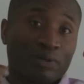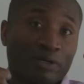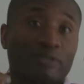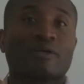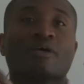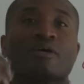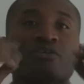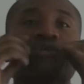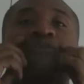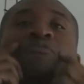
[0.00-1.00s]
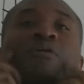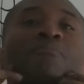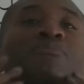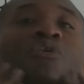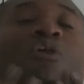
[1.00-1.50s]
part. So you have
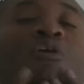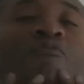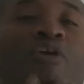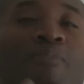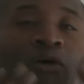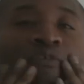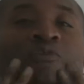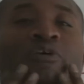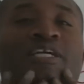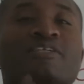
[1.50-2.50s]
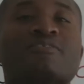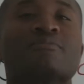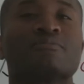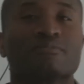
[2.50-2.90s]
crumbs all over your mouth of cookies.